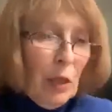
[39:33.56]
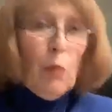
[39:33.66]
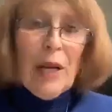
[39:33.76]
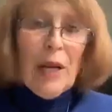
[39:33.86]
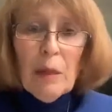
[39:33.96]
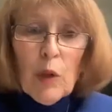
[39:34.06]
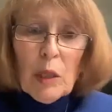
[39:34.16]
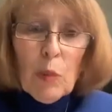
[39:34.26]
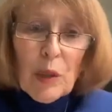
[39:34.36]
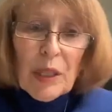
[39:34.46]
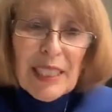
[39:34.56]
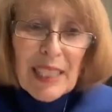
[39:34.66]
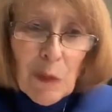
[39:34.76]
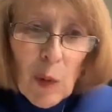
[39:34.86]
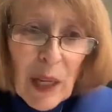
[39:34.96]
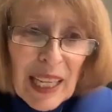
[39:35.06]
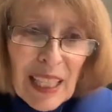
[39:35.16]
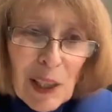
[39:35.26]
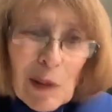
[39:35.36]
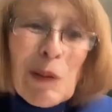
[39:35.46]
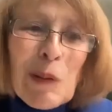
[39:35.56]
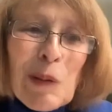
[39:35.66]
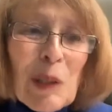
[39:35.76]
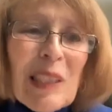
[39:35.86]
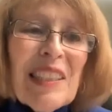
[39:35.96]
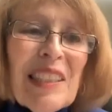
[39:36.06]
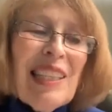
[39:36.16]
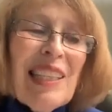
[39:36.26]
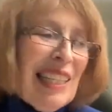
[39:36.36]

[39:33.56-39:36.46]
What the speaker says: don't wake up one morning that way, usually.